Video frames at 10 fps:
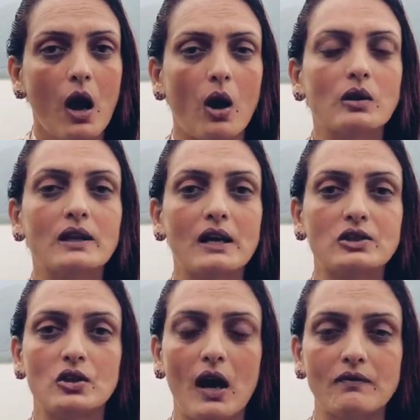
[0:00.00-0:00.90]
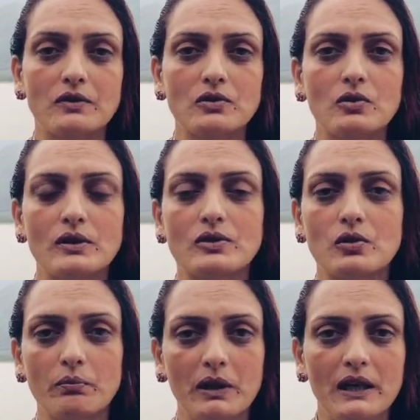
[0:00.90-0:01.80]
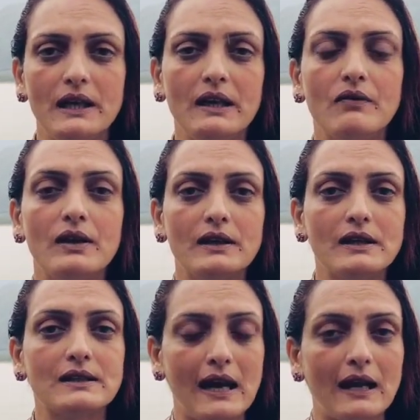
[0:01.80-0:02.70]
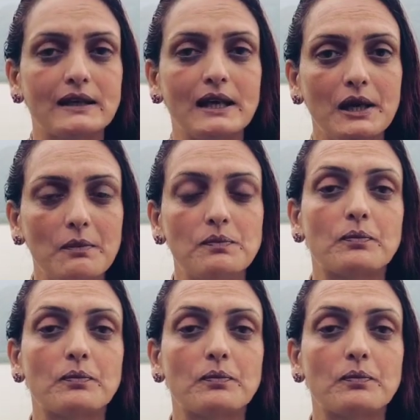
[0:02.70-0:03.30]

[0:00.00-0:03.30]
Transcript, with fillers: All that you have to do is to believe in it and keep